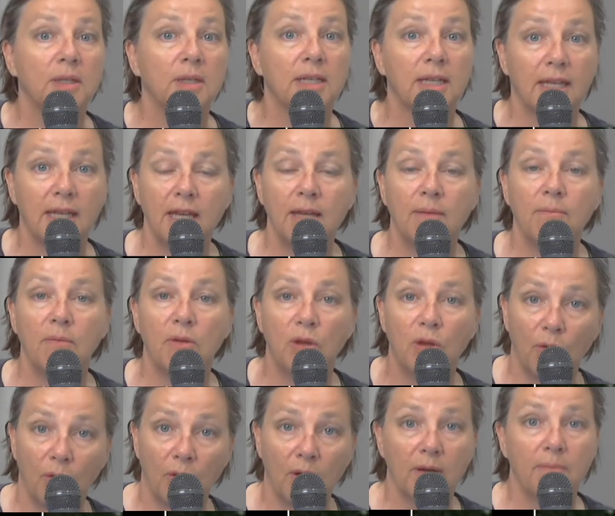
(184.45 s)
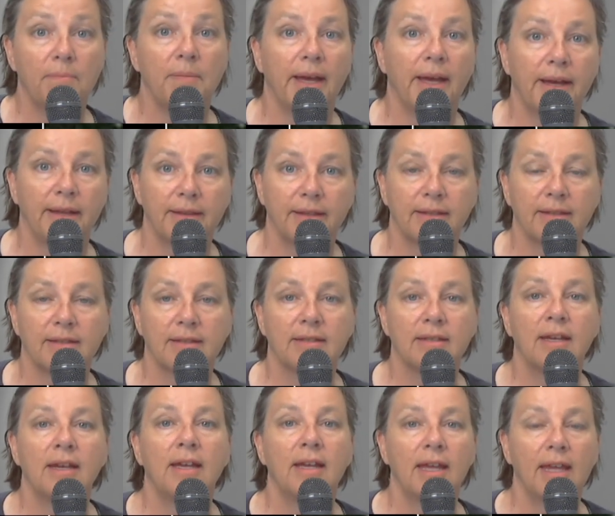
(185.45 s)
to keep your balance
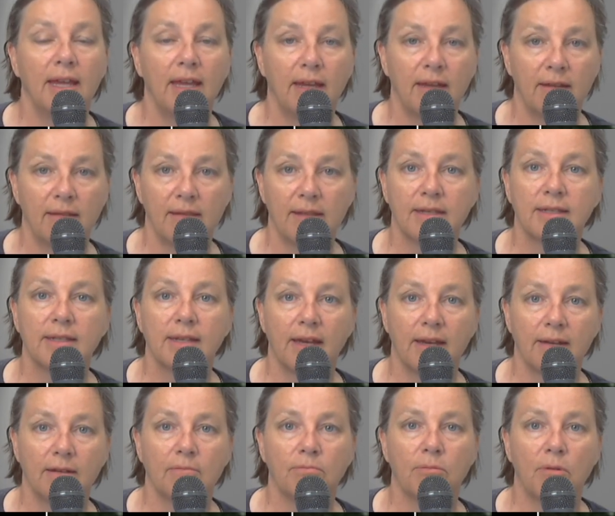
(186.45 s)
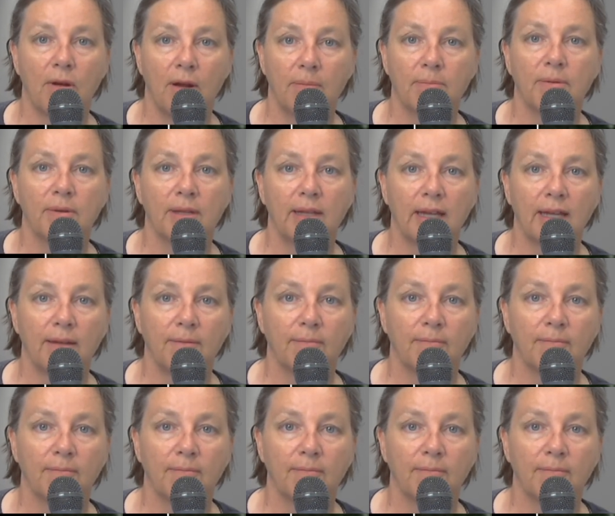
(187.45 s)
in the saddle properly.